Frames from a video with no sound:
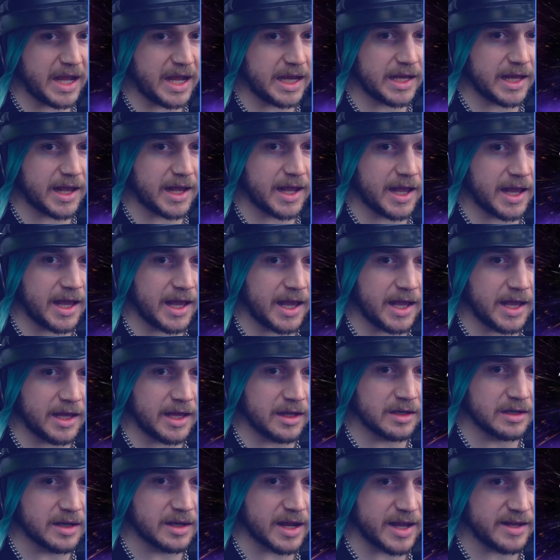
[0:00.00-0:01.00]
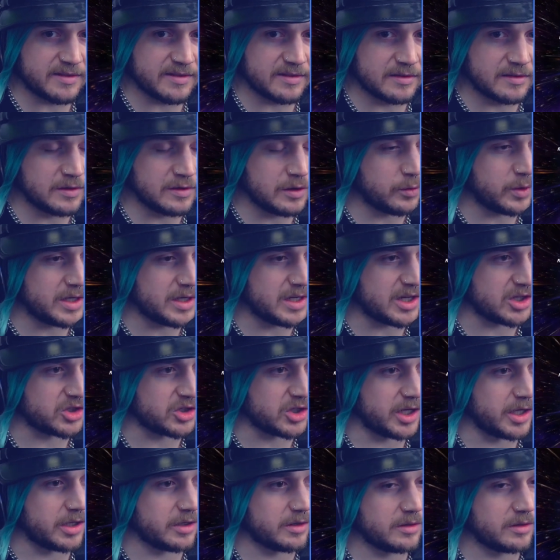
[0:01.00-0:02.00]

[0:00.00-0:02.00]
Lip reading: A nice new addition.